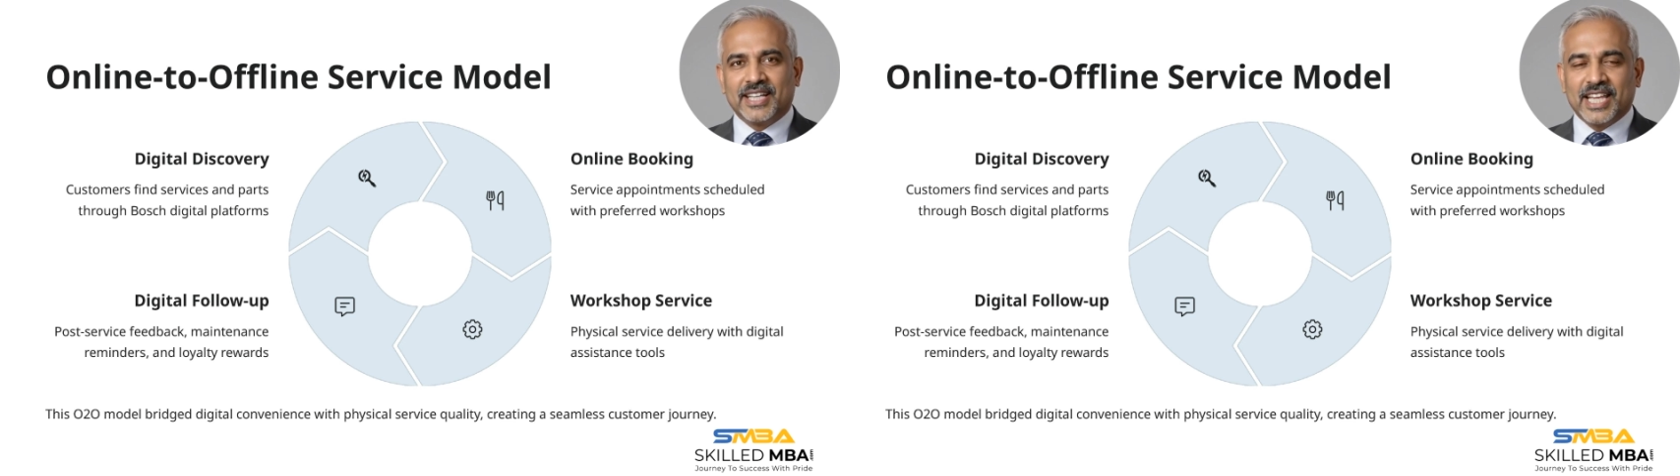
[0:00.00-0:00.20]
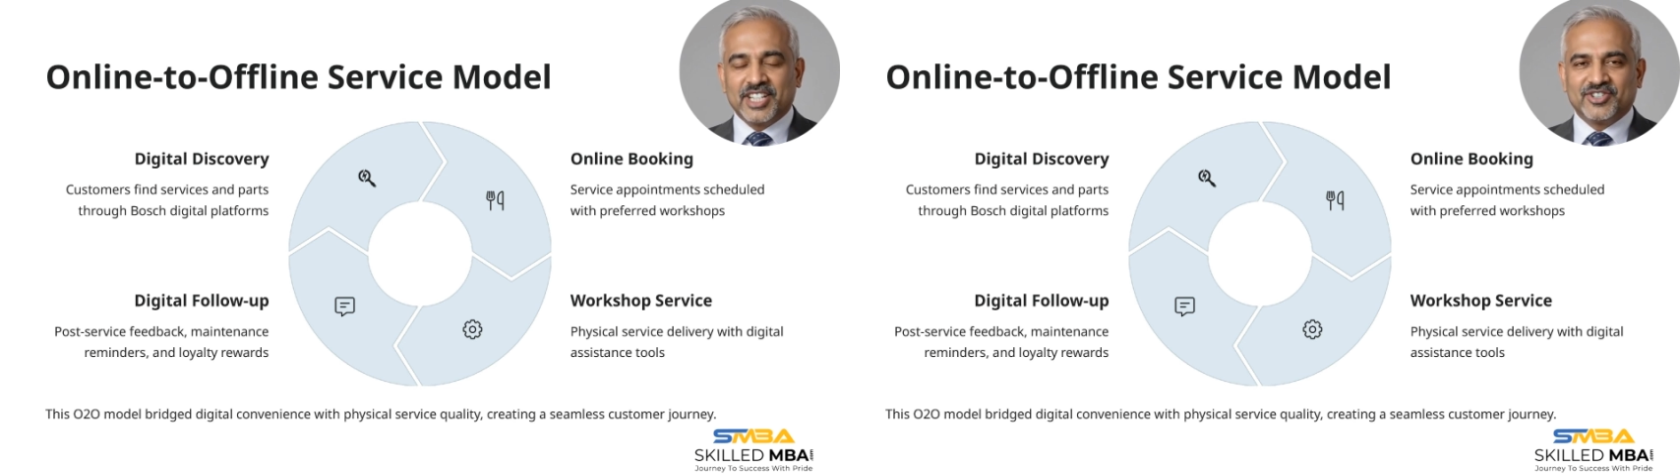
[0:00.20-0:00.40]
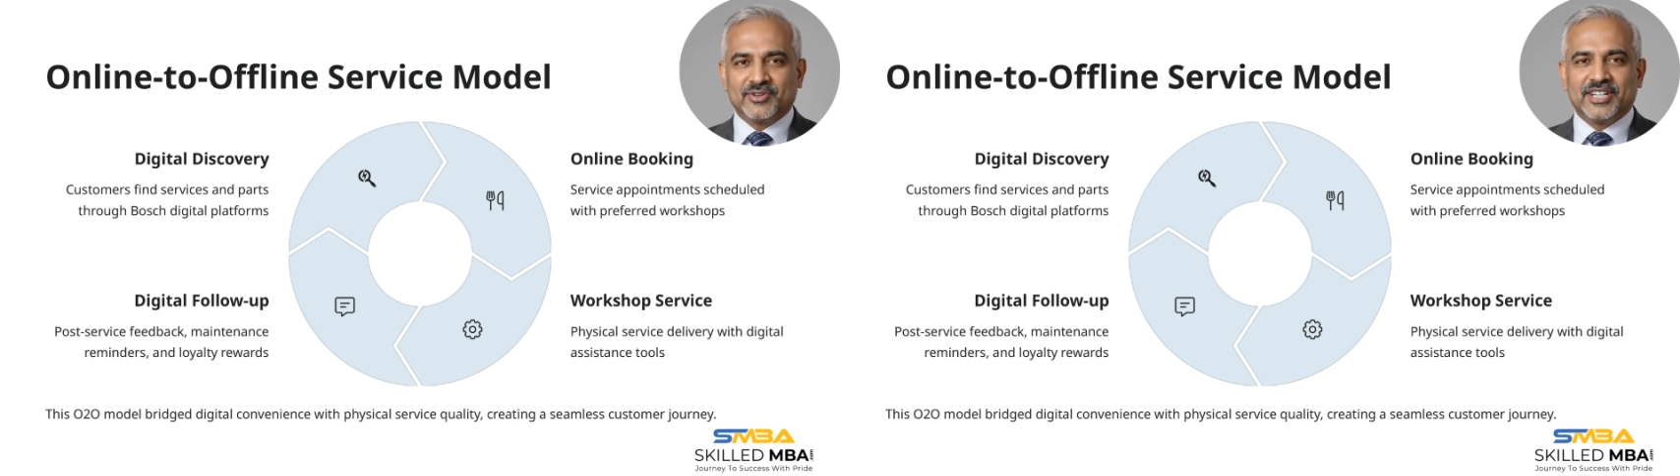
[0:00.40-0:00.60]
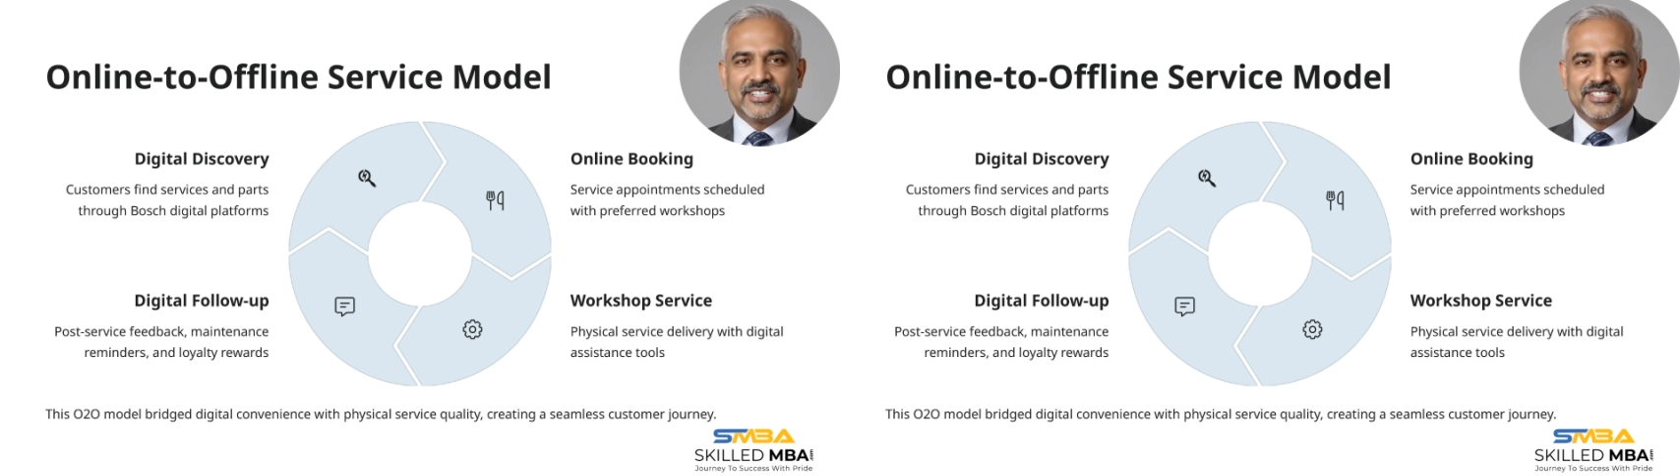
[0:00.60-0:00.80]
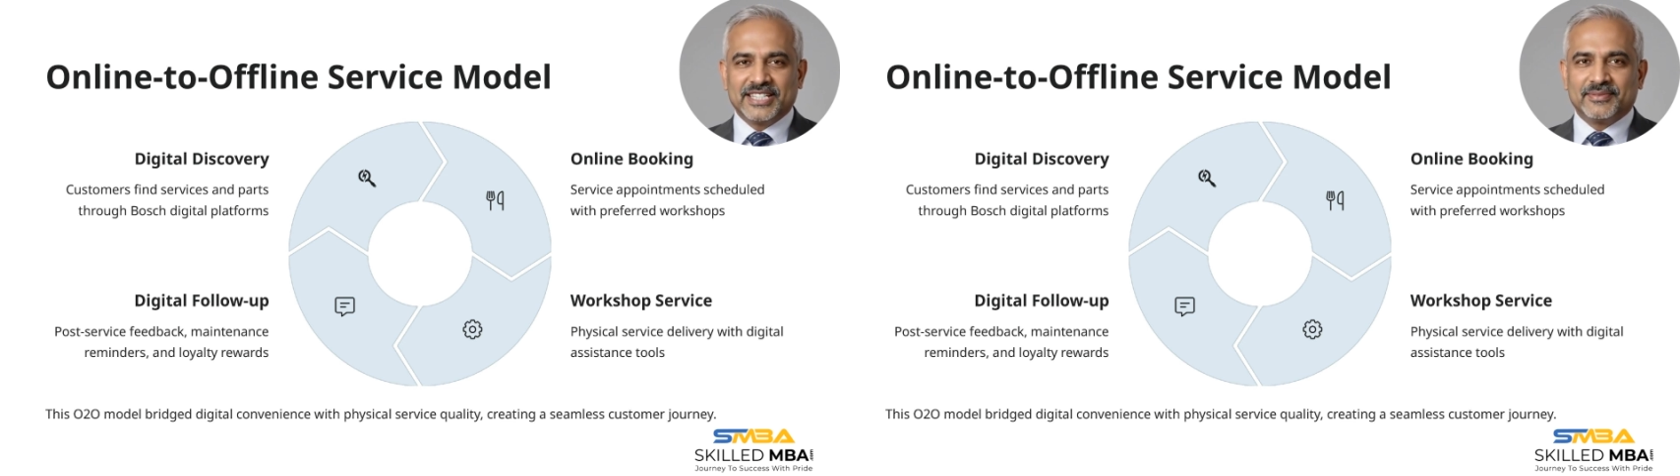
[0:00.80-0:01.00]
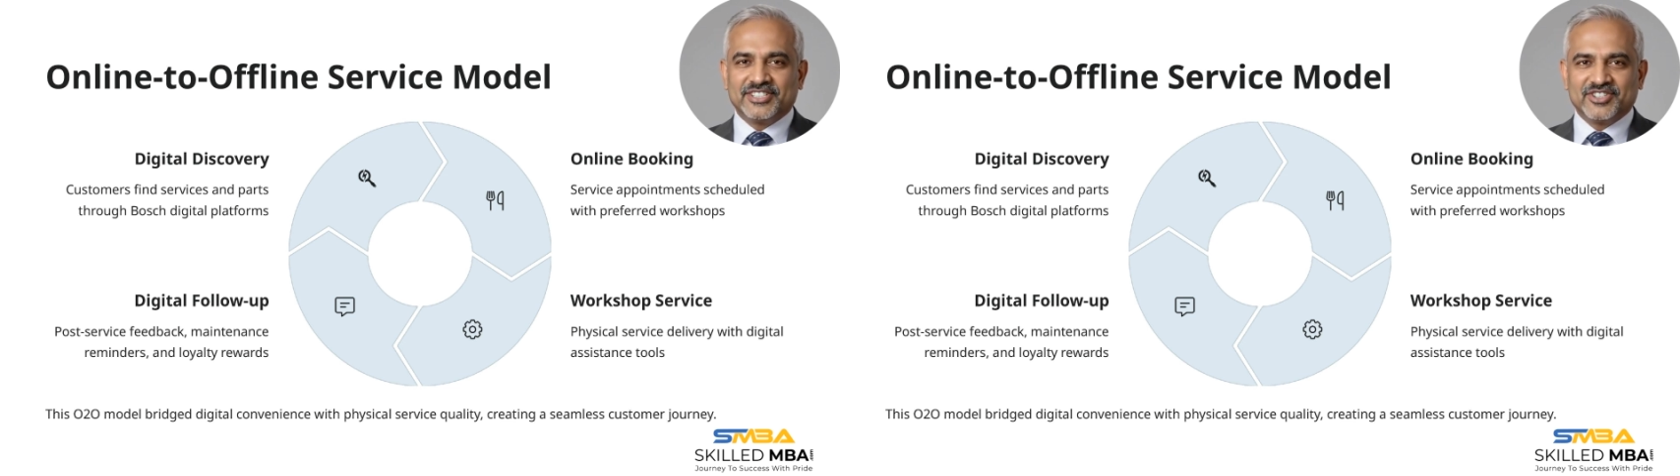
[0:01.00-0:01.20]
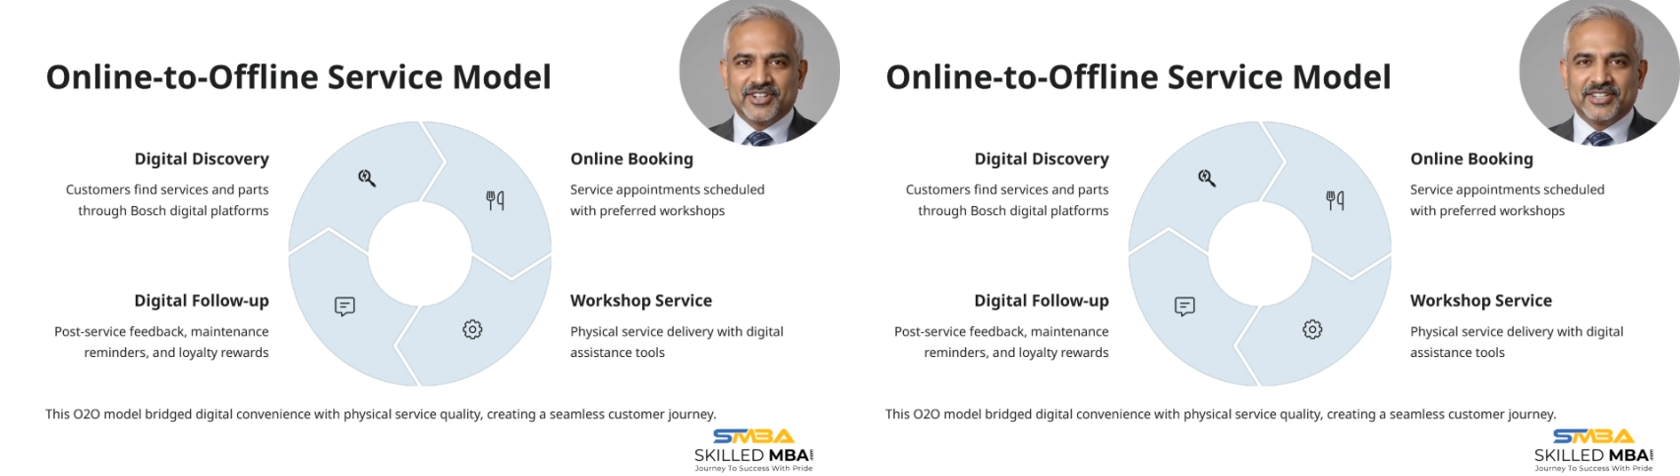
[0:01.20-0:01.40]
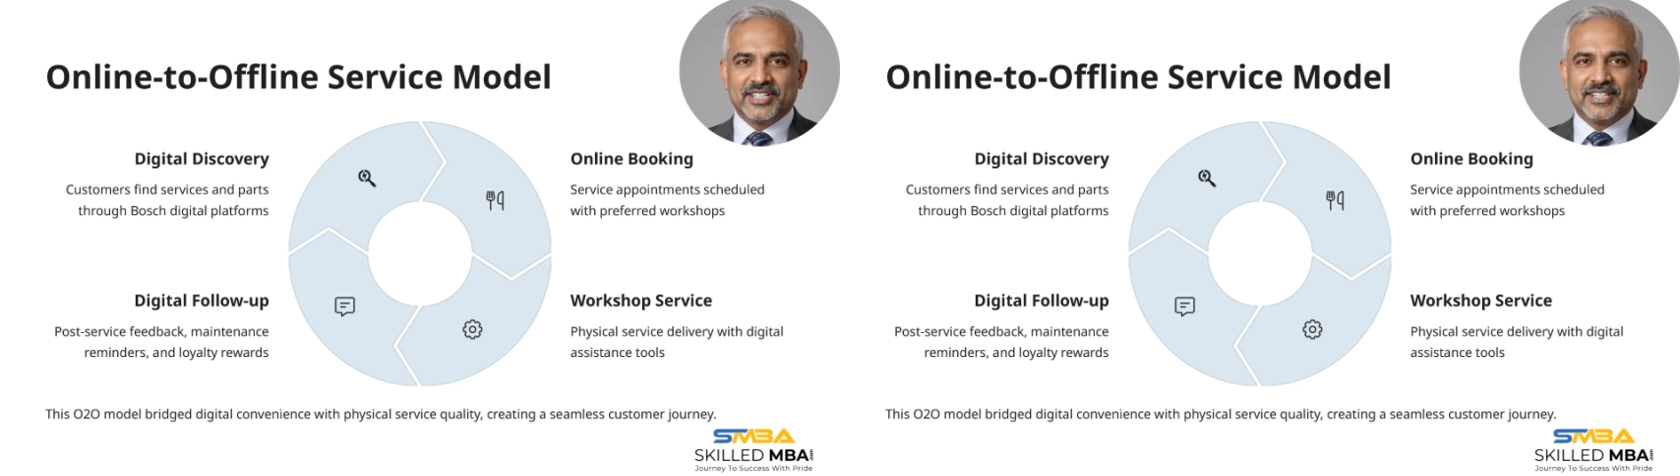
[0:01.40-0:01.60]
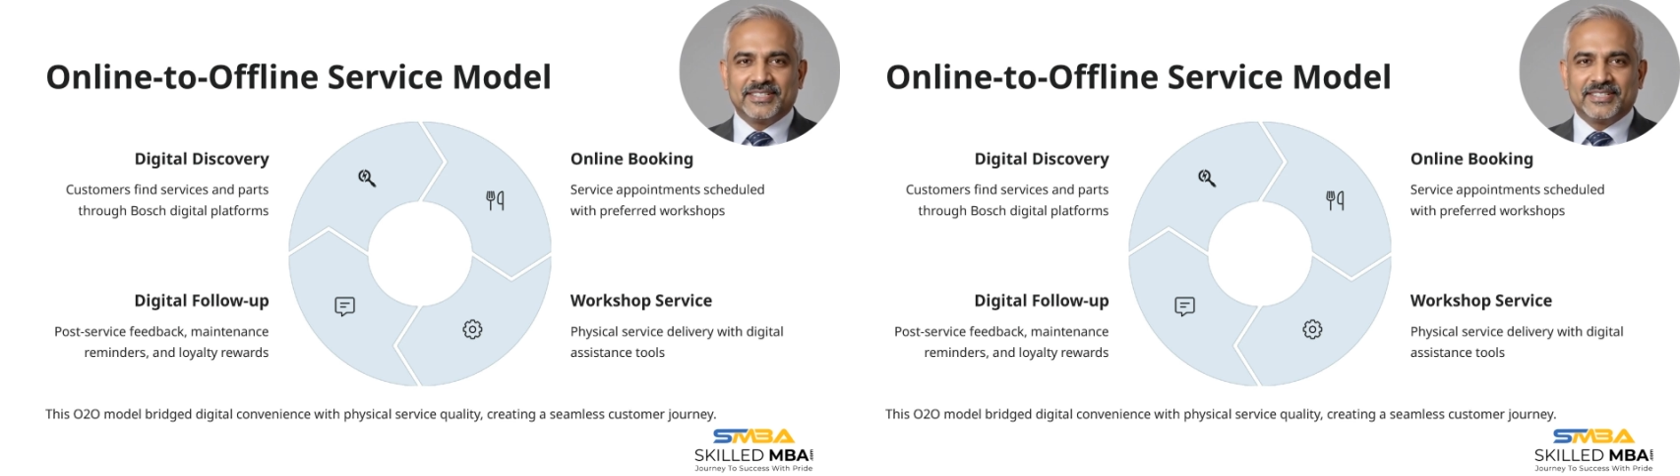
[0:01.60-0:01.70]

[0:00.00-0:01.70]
ensuring a seamless journey